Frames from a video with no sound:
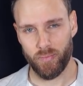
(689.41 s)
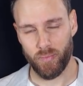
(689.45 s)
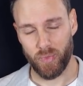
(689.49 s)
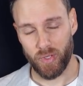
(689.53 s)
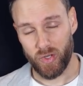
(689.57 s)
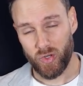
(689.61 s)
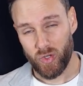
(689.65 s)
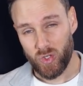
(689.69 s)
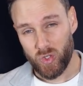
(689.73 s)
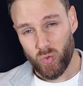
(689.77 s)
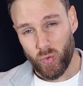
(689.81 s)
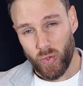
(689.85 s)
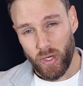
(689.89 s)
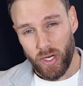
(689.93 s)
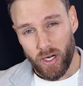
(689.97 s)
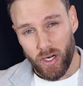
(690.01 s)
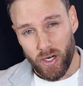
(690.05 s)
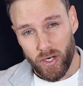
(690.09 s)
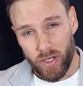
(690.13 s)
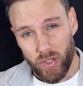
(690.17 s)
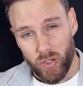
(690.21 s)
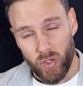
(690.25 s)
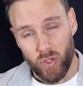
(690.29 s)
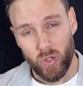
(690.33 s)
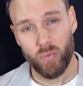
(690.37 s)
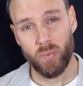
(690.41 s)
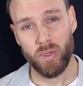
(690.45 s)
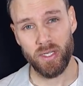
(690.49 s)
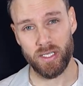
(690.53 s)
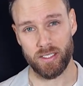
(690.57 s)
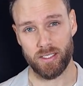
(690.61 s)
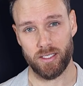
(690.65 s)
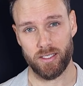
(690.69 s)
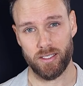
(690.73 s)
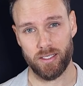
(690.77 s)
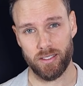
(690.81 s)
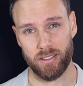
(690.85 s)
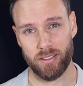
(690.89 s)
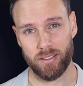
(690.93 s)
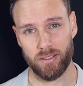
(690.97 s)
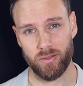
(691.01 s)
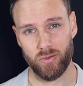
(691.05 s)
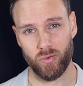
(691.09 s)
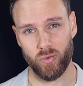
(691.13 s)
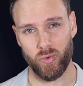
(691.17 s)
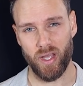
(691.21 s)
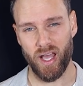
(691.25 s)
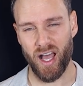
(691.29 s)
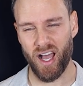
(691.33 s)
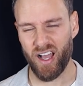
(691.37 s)
Because we are humans.
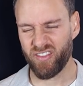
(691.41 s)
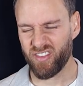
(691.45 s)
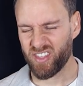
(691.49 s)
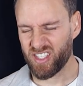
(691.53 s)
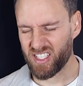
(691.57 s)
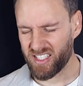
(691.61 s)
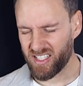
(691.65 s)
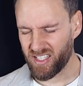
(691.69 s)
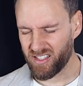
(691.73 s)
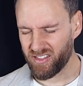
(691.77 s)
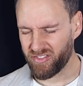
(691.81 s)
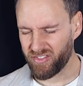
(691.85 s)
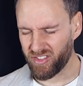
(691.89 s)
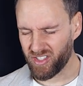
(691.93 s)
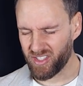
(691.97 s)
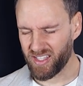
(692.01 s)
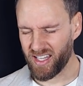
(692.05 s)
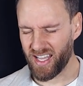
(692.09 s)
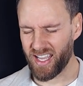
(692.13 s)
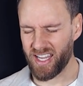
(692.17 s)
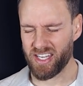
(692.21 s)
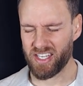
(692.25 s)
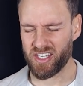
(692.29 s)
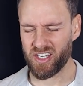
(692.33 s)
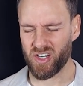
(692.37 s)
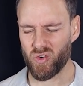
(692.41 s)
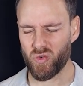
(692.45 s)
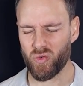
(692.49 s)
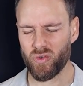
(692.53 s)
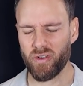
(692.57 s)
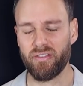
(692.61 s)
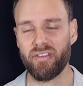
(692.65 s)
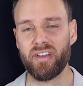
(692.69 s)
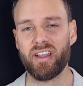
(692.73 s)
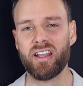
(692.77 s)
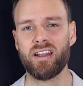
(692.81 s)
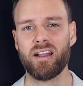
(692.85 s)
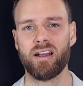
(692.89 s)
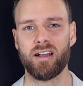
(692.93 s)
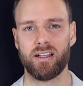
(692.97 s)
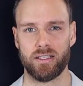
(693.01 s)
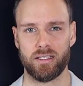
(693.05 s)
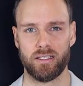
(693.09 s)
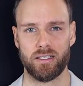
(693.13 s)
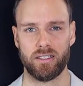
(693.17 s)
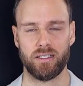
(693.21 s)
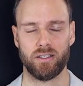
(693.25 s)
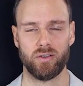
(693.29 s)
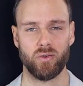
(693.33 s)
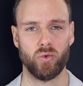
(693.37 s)
We have a sinful nature within
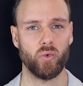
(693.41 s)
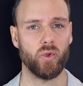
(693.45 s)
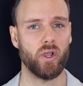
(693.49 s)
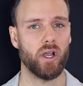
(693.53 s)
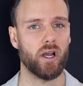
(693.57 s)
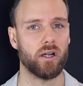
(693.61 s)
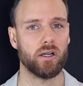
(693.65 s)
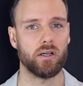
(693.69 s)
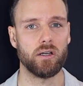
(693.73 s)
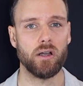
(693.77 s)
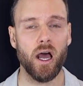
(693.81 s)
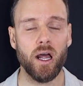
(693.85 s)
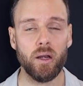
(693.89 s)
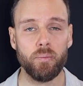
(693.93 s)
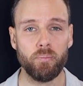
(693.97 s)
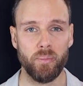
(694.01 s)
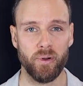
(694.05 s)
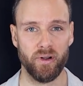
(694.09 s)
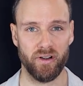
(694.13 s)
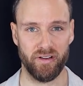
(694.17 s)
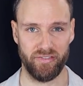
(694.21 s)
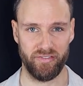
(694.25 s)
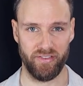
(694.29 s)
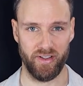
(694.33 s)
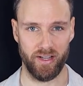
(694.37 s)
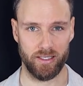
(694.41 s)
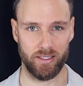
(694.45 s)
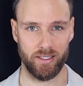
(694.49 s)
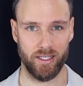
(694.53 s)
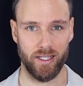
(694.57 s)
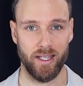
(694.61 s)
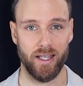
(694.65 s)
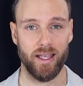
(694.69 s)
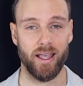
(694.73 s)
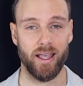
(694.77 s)
us. We are not perfect